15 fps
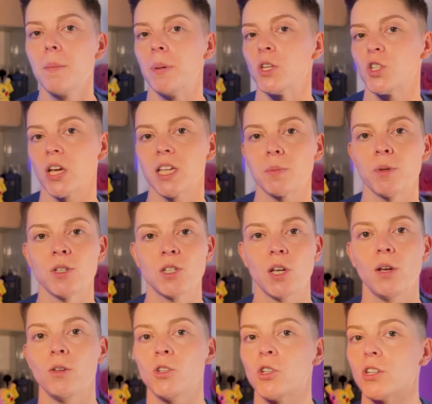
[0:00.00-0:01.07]
but Jinx
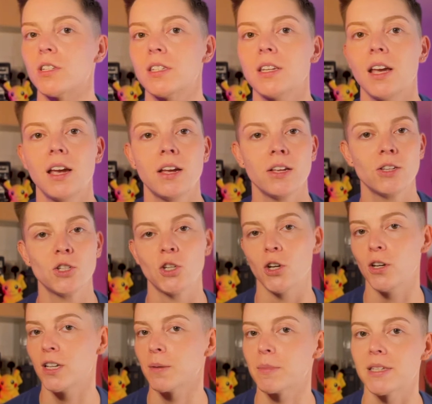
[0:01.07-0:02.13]
Monsoon just
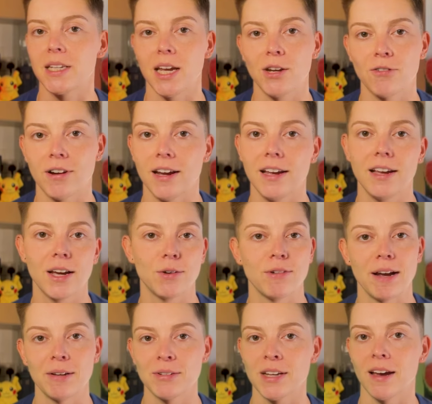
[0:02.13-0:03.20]
chewed up the scenery
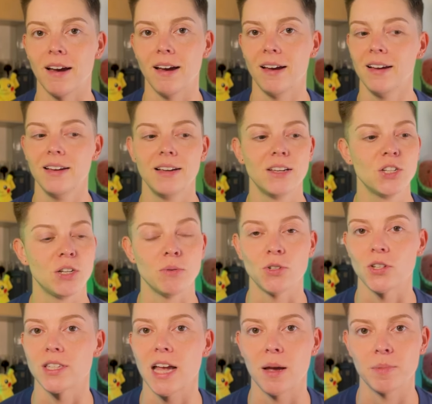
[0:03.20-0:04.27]
around her. She was
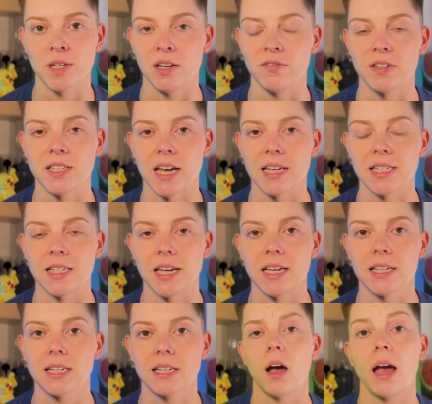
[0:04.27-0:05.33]
just absolutely
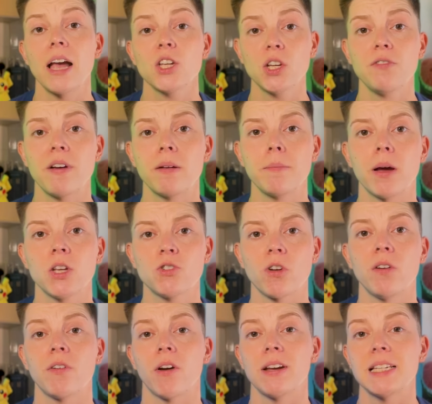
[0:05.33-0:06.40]
fantastic. I actually found
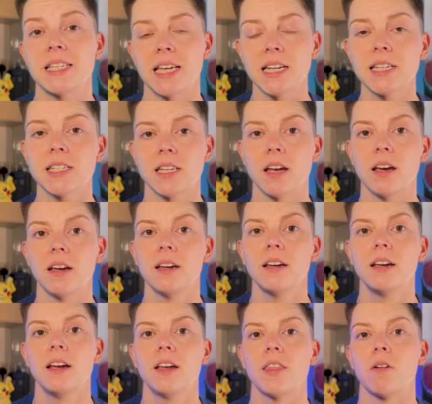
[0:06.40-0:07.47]
Maestro very sinister.
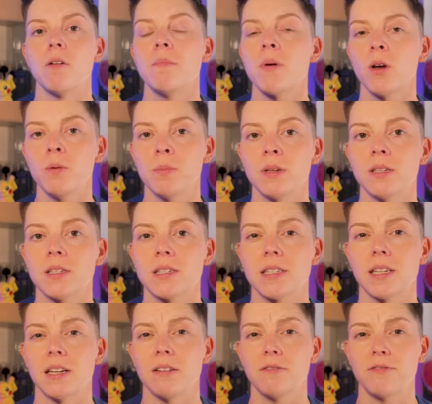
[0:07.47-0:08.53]
There were moments
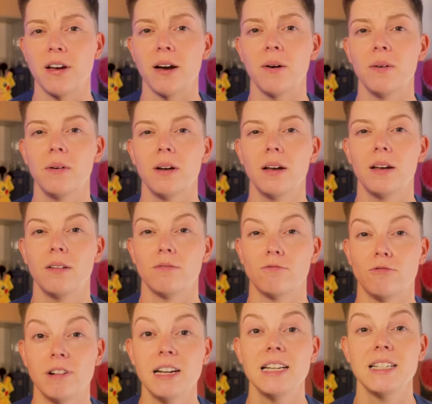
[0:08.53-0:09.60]
that felt
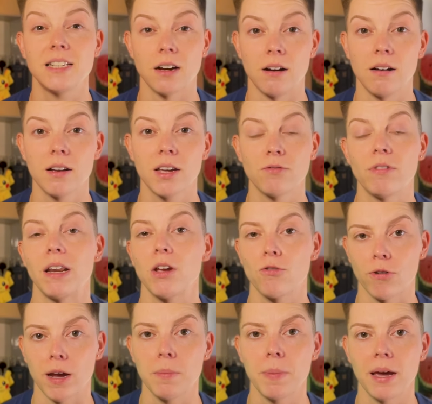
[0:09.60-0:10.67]
really dark and really
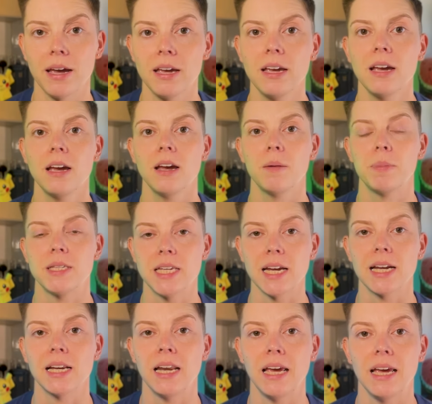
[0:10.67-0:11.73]
creepy,
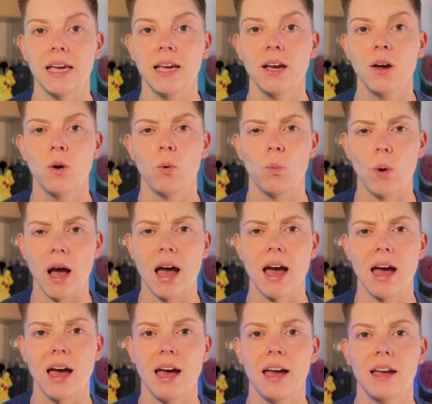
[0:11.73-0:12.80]
particularly
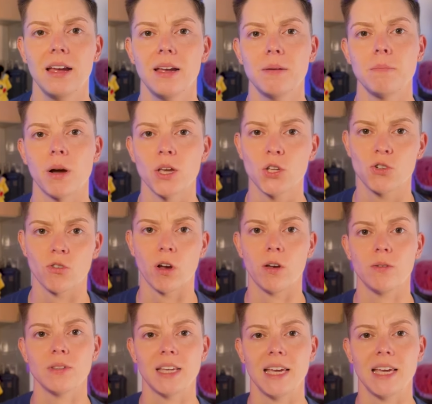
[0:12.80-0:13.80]
where Maestro's